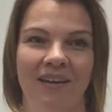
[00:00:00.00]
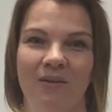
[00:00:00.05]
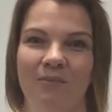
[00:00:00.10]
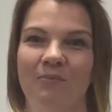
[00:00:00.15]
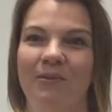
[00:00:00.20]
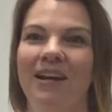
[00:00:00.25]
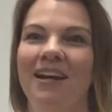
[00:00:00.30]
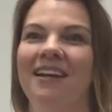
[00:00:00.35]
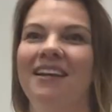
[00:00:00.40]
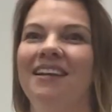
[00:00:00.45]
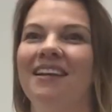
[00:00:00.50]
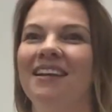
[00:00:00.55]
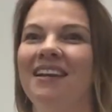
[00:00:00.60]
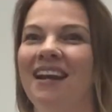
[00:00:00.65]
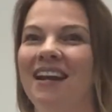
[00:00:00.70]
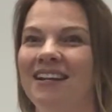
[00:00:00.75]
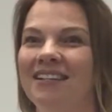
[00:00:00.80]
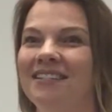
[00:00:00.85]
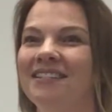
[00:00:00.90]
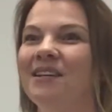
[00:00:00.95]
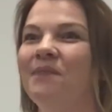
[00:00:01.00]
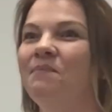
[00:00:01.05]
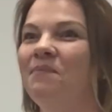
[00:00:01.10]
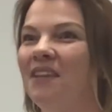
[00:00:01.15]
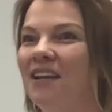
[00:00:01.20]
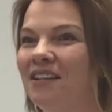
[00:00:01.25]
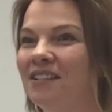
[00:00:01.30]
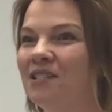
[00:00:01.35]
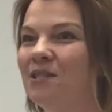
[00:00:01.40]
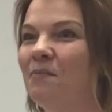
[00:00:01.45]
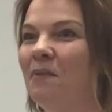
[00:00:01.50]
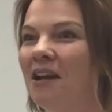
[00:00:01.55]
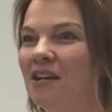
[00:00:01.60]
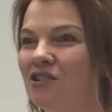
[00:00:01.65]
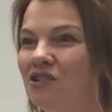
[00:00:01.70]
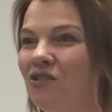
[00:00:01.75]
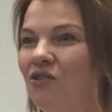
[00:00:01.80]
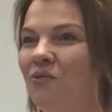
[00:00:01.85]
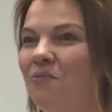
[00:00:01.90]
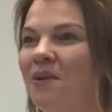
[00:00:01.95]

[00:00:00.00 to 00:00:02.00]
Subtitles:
but it is something special,